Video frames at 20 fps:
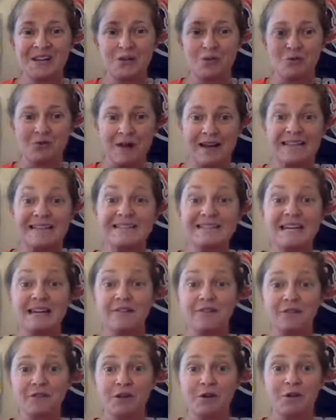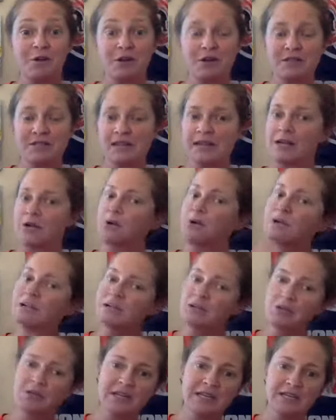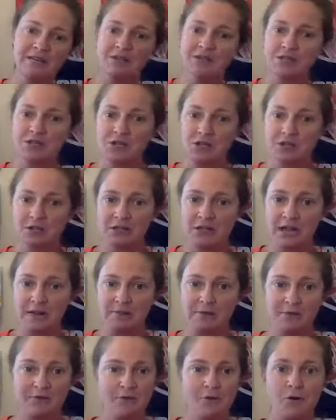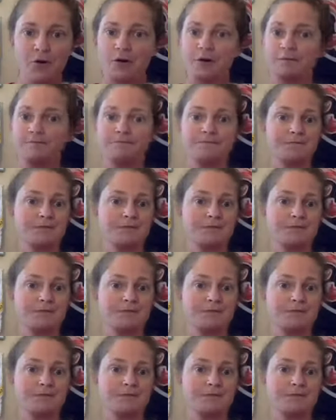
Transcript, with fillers: race day flow looks like, or you can even start the night before.